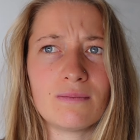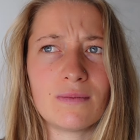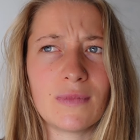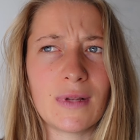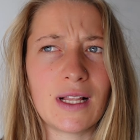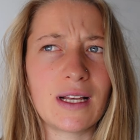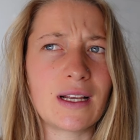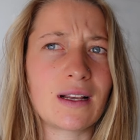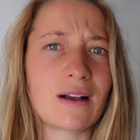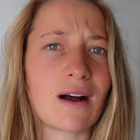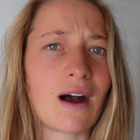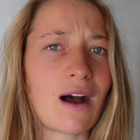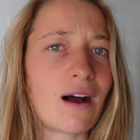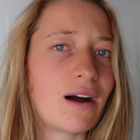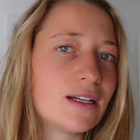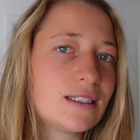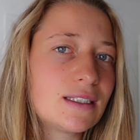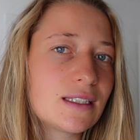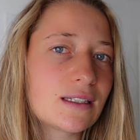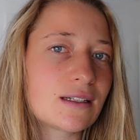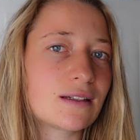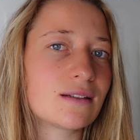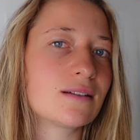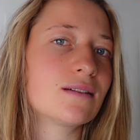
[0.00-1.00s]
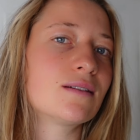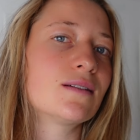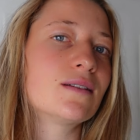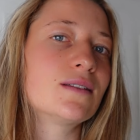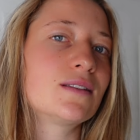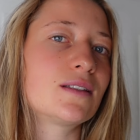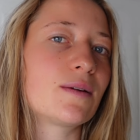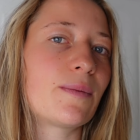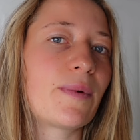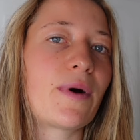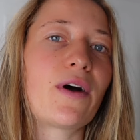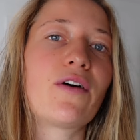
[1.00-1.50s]
like
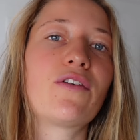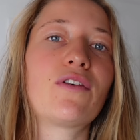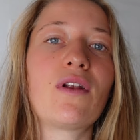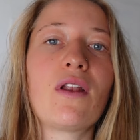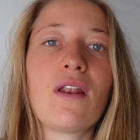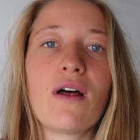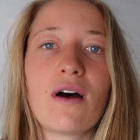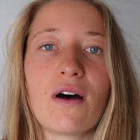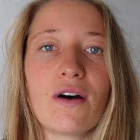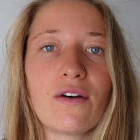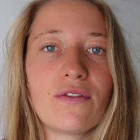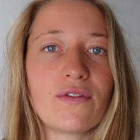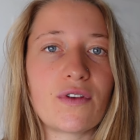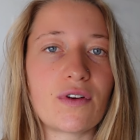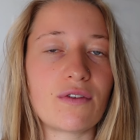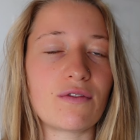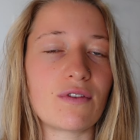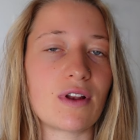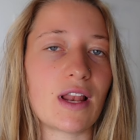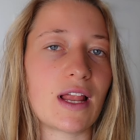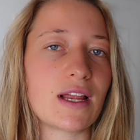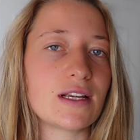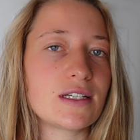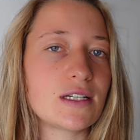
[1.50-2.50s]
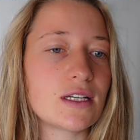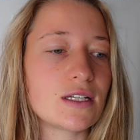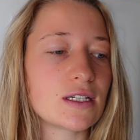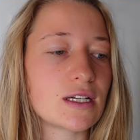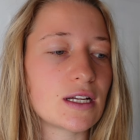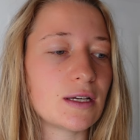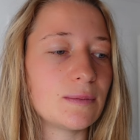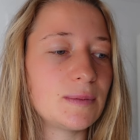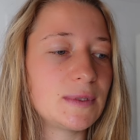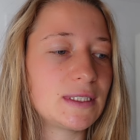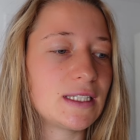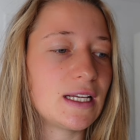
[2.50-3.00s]
articles about love and
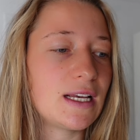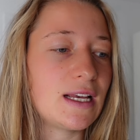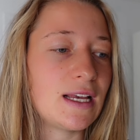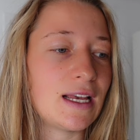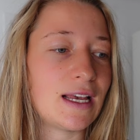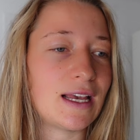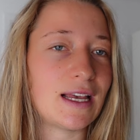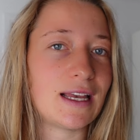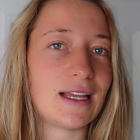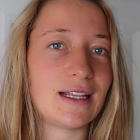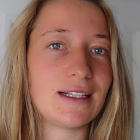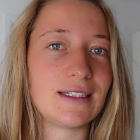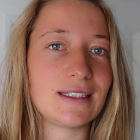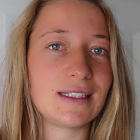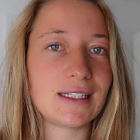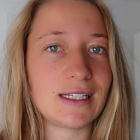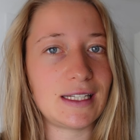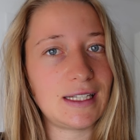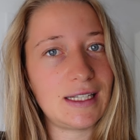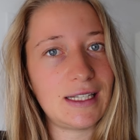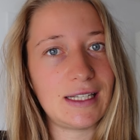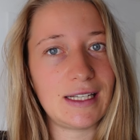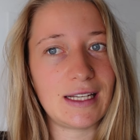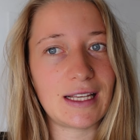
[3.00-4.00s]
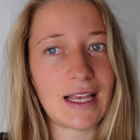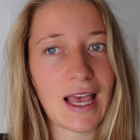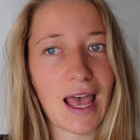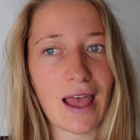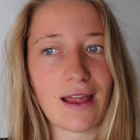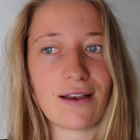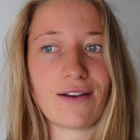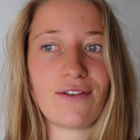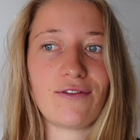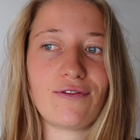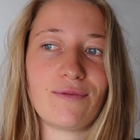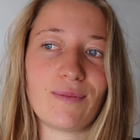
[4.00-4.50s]
relationships, and he
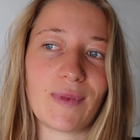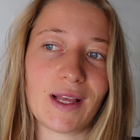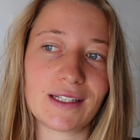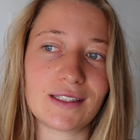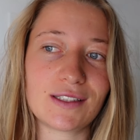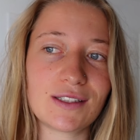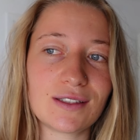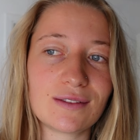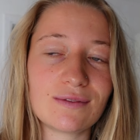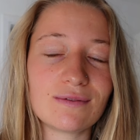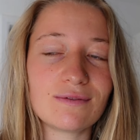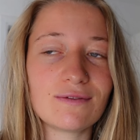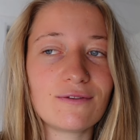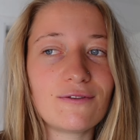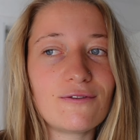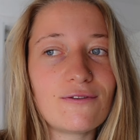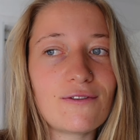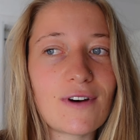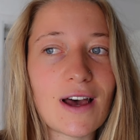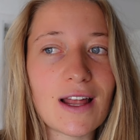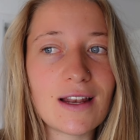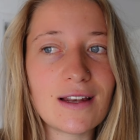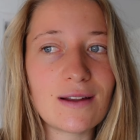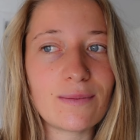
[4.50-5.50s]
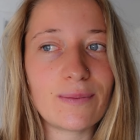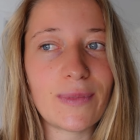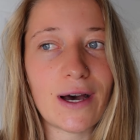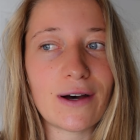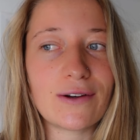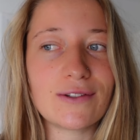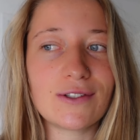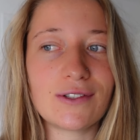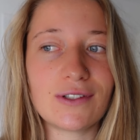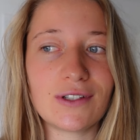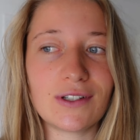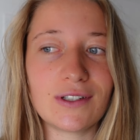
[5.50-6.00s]
kind of makes fun
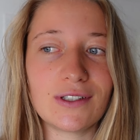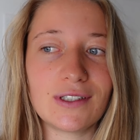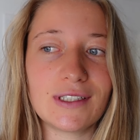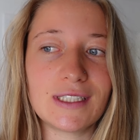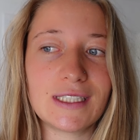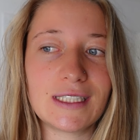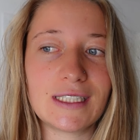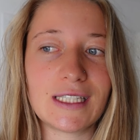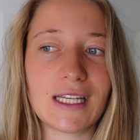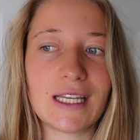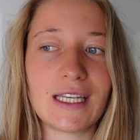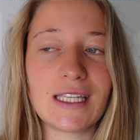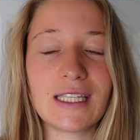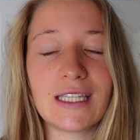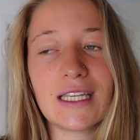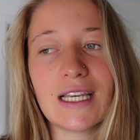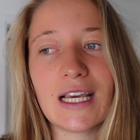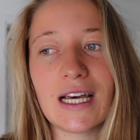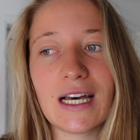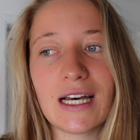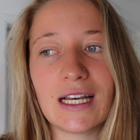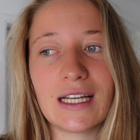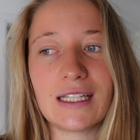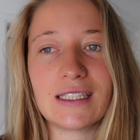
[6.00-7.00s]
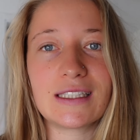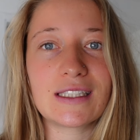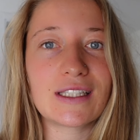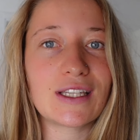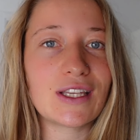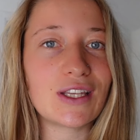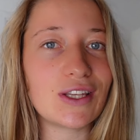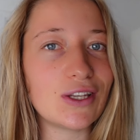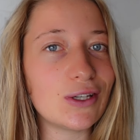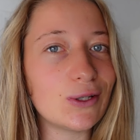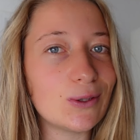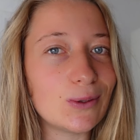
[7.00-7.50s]
about her, saying, Yeah, it's
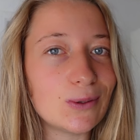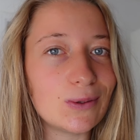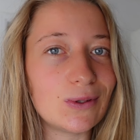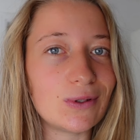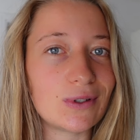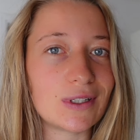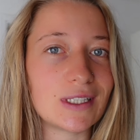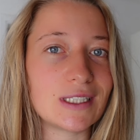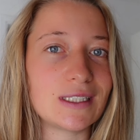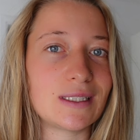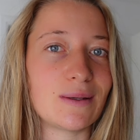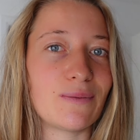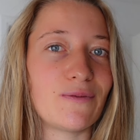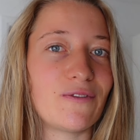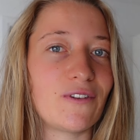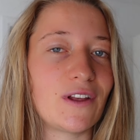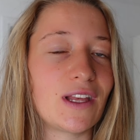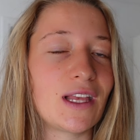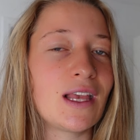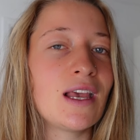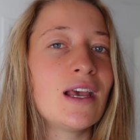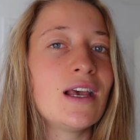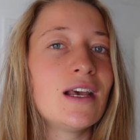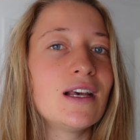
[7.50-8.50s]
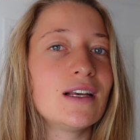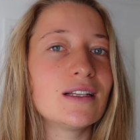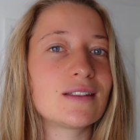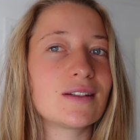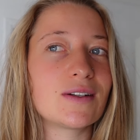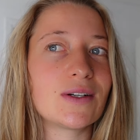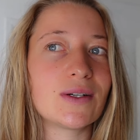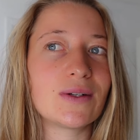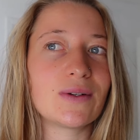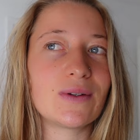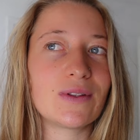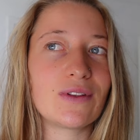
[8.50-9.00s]
cute or something.
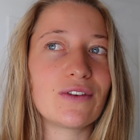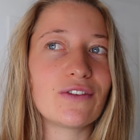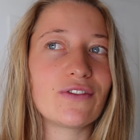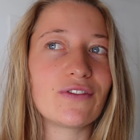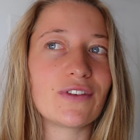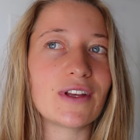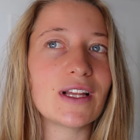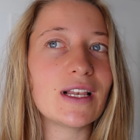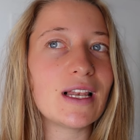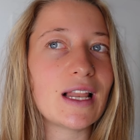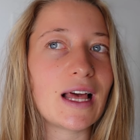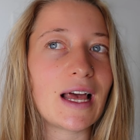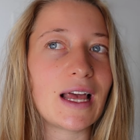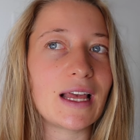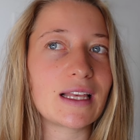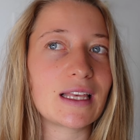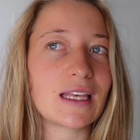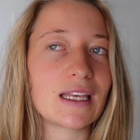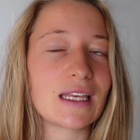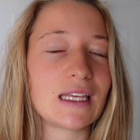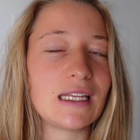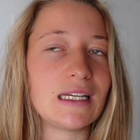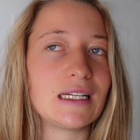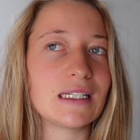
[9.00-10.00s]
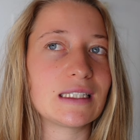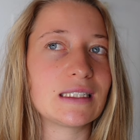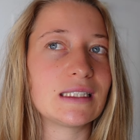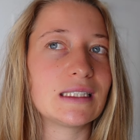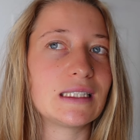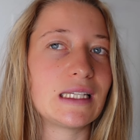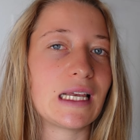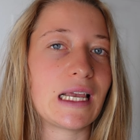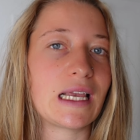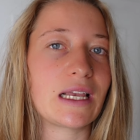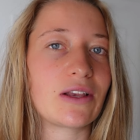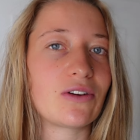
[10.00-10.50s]
So you feel like he
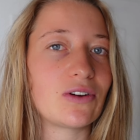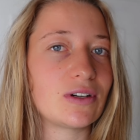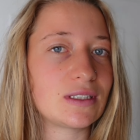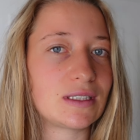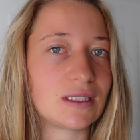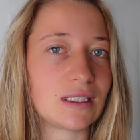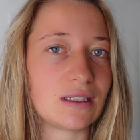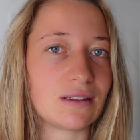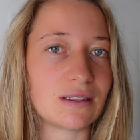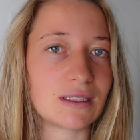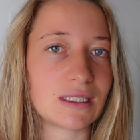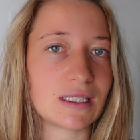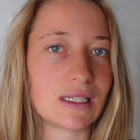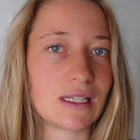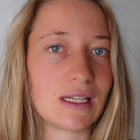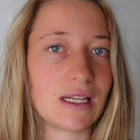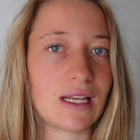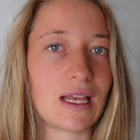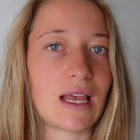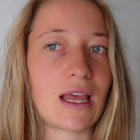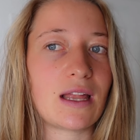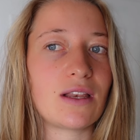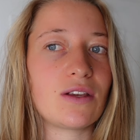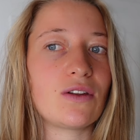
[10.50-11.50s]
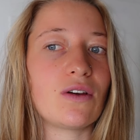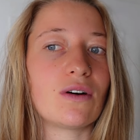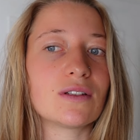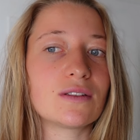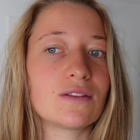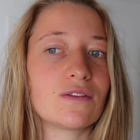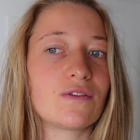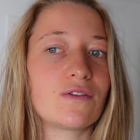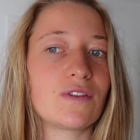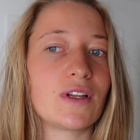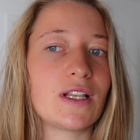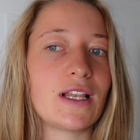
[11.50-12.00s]
doesn't take her seriously, and you
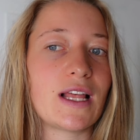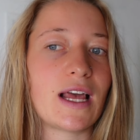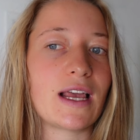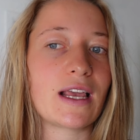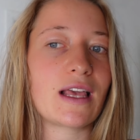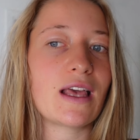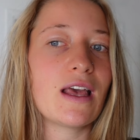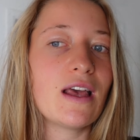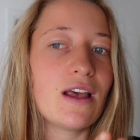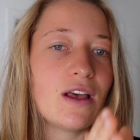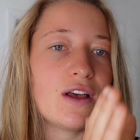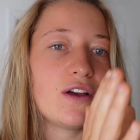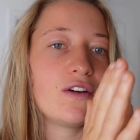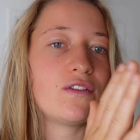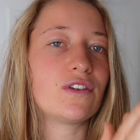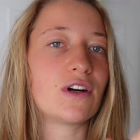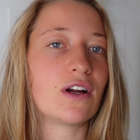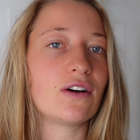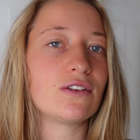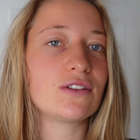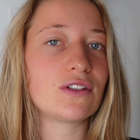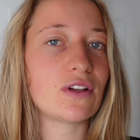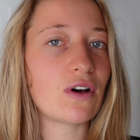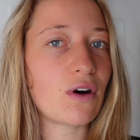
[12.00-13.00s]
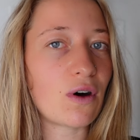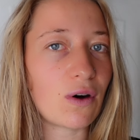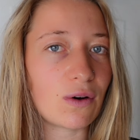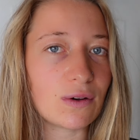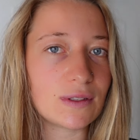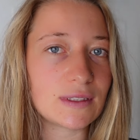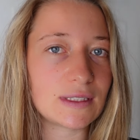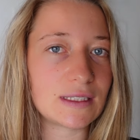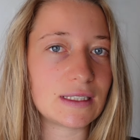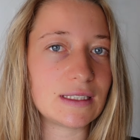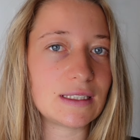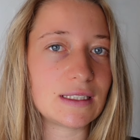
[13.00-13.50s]
also feel like throughout the
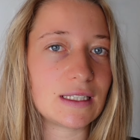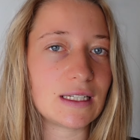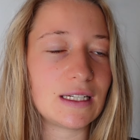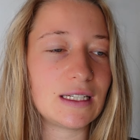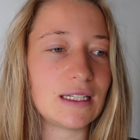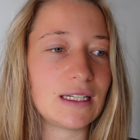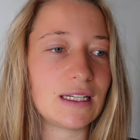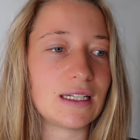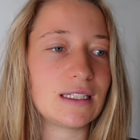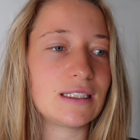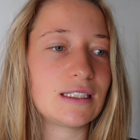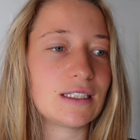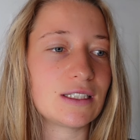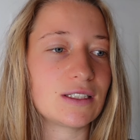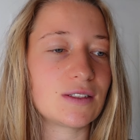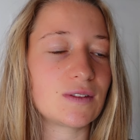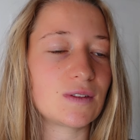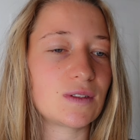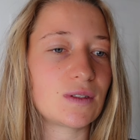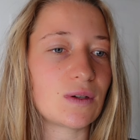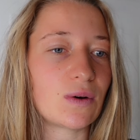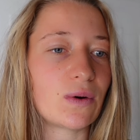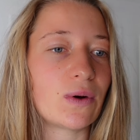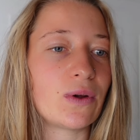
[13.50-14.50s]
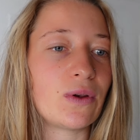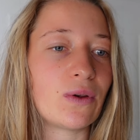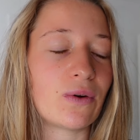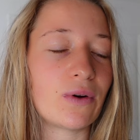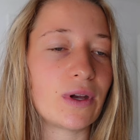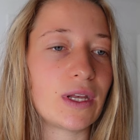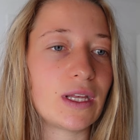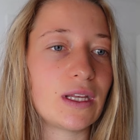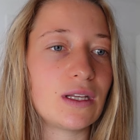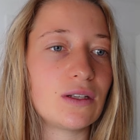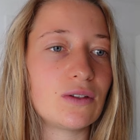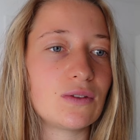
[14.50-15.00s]
whole season, it's just so
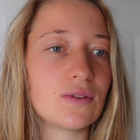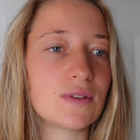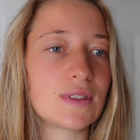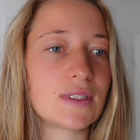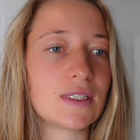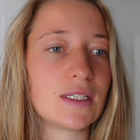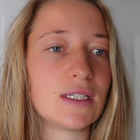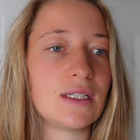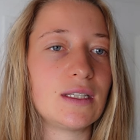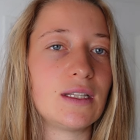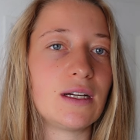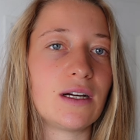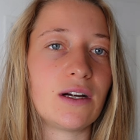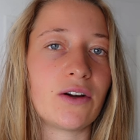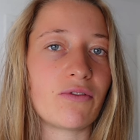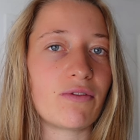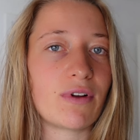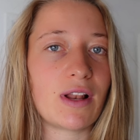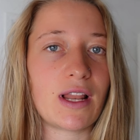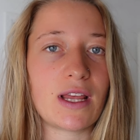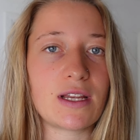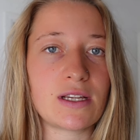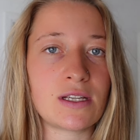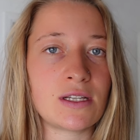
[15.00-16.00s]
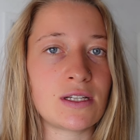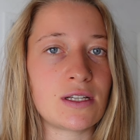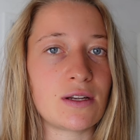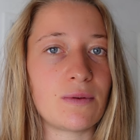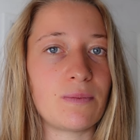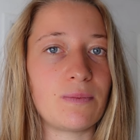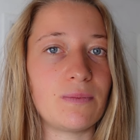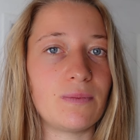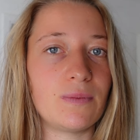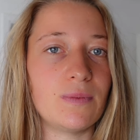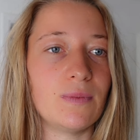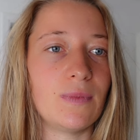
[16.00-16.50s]
annoying to see their
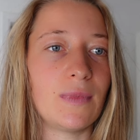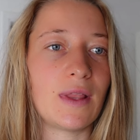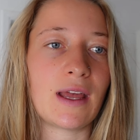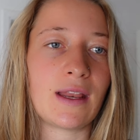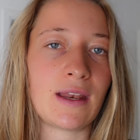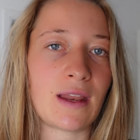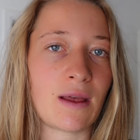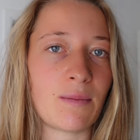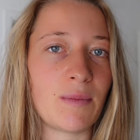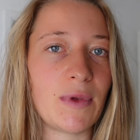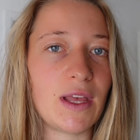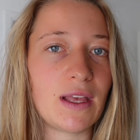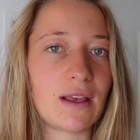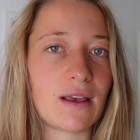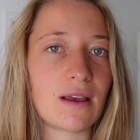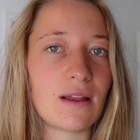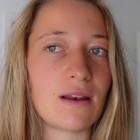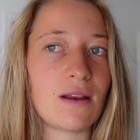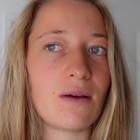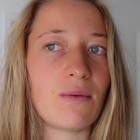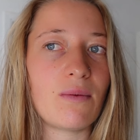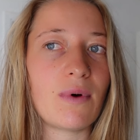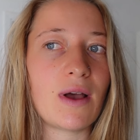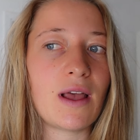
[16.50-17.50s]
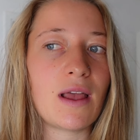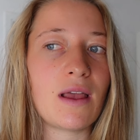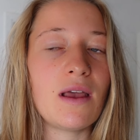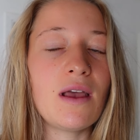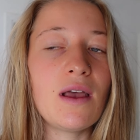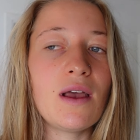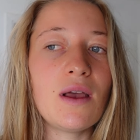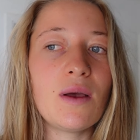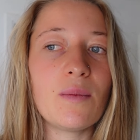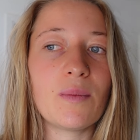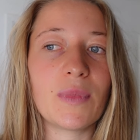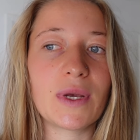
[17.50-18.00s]
relationship dynamic in a way
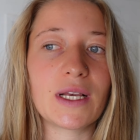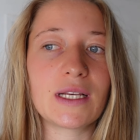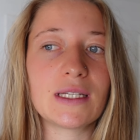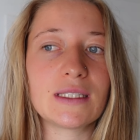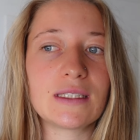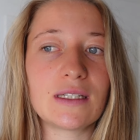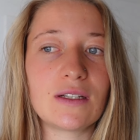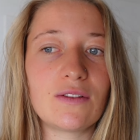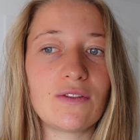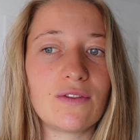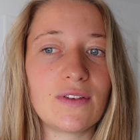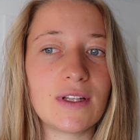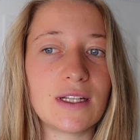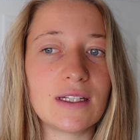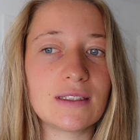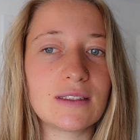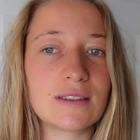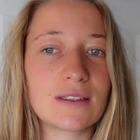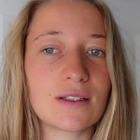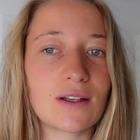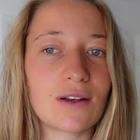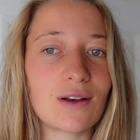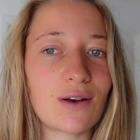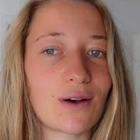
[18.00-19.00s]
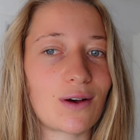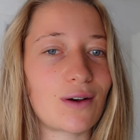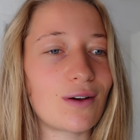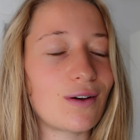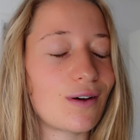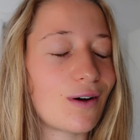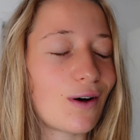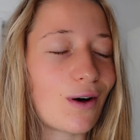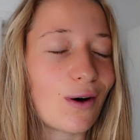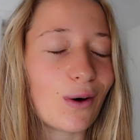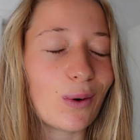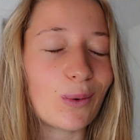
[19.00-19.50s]
because it feels
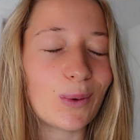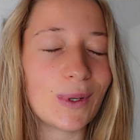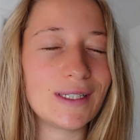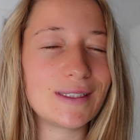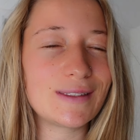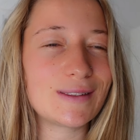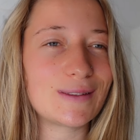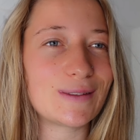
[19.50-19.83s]
always